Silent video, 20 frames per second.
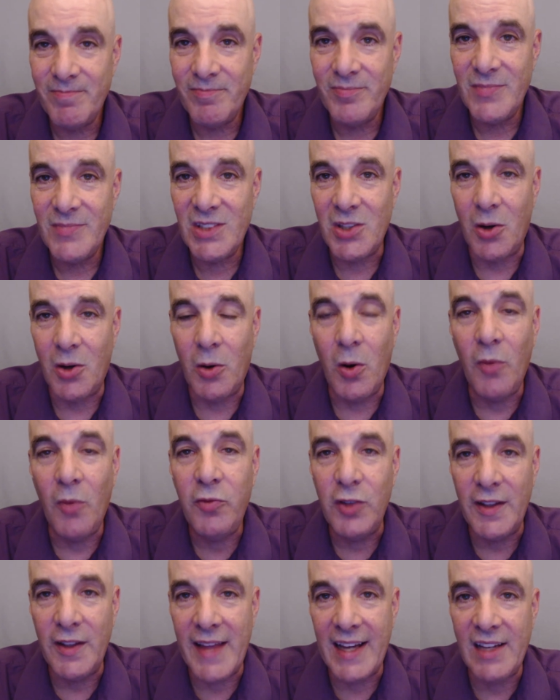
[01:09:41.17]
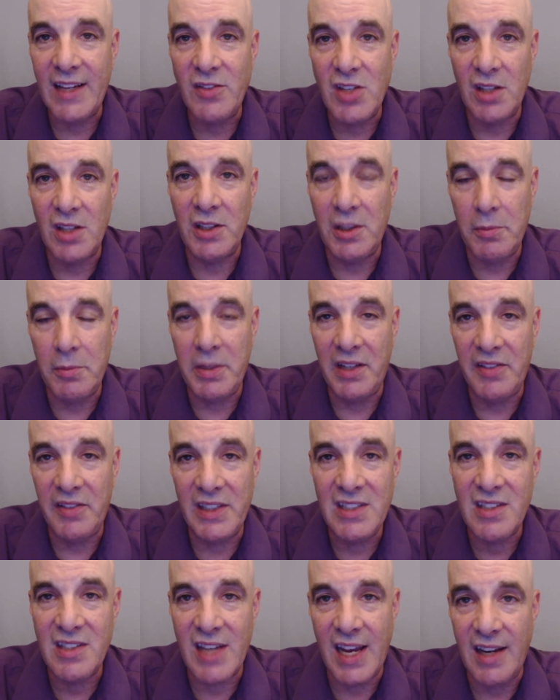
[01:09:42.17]
So hopefully that gives you a little bit of
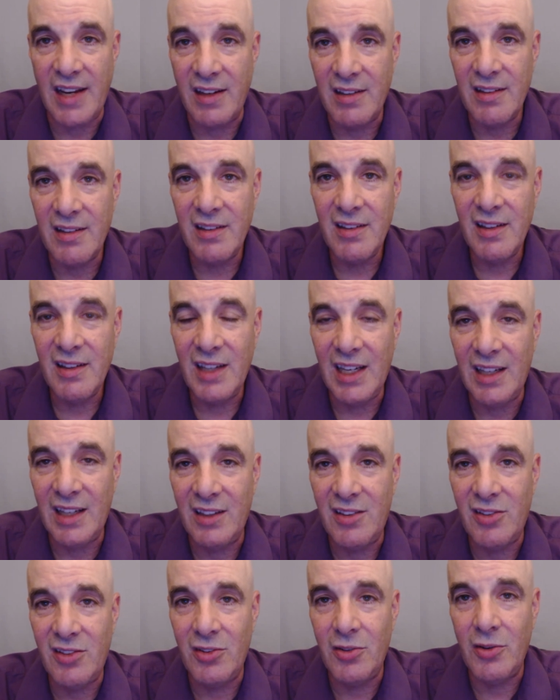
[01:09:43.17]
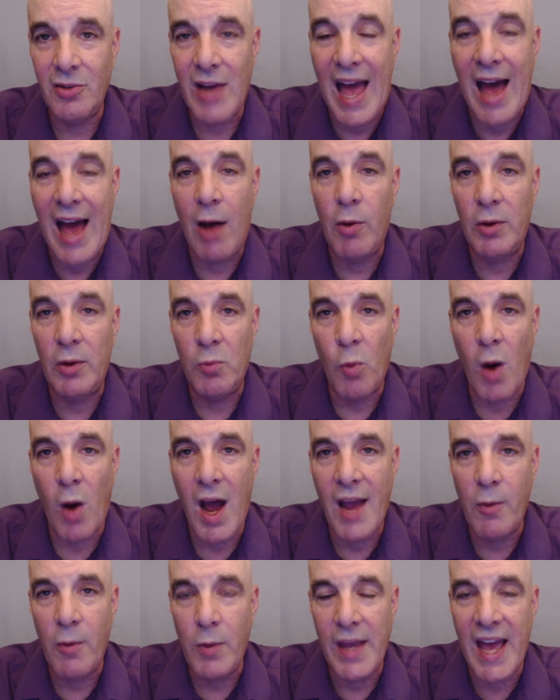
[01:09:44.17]
insight into how and
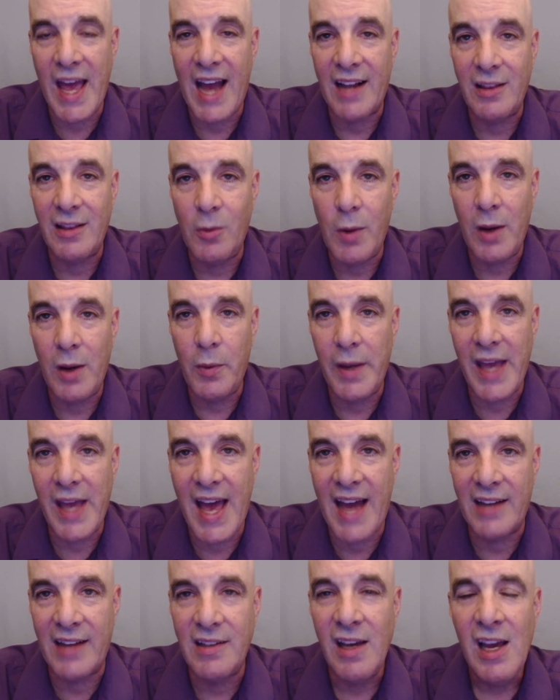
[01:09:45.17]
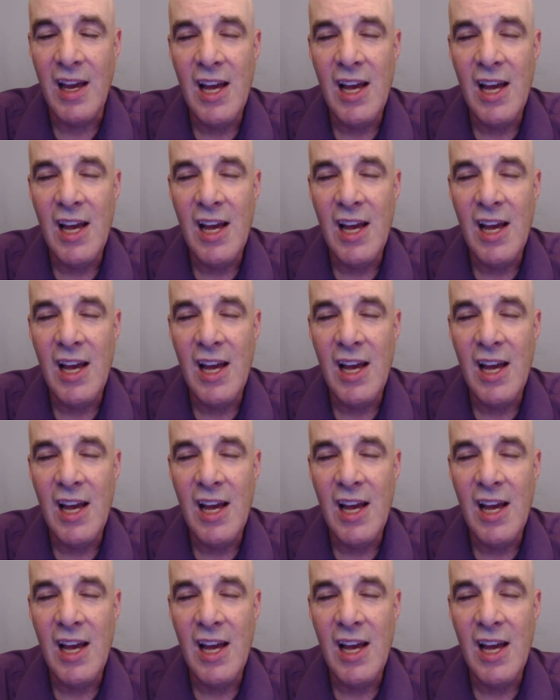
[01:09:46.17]
why we act the way we act.